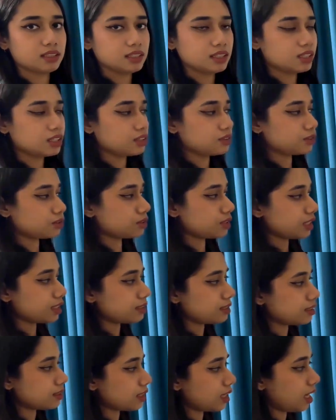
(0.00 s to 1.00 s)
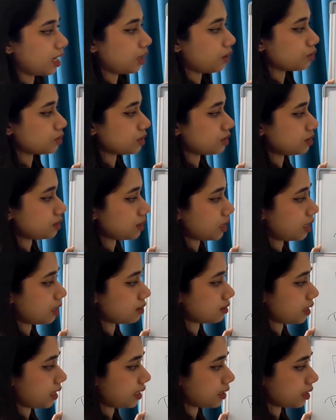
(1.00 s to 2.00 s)
So this is how the
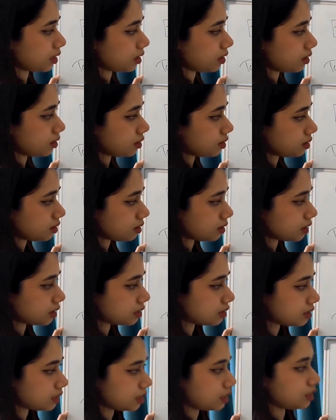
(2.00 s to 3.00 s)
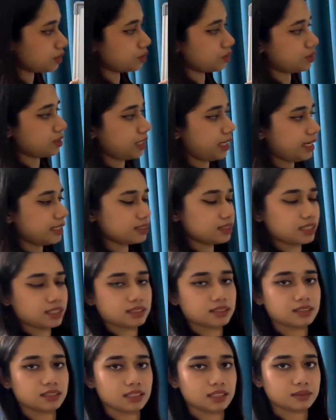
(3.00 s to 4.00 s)
cycle continues
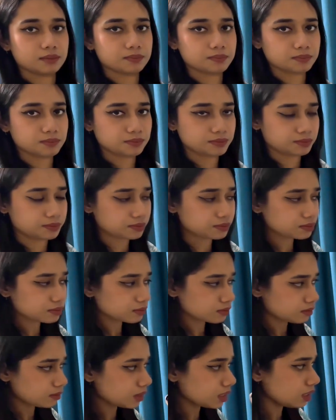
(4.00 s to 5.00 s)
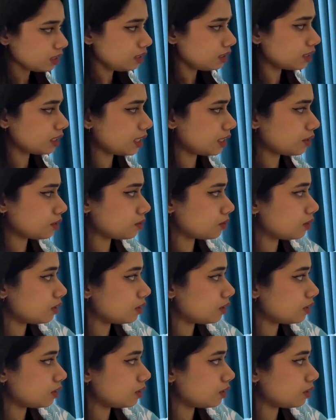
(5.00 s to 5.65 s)
endlessly. Now,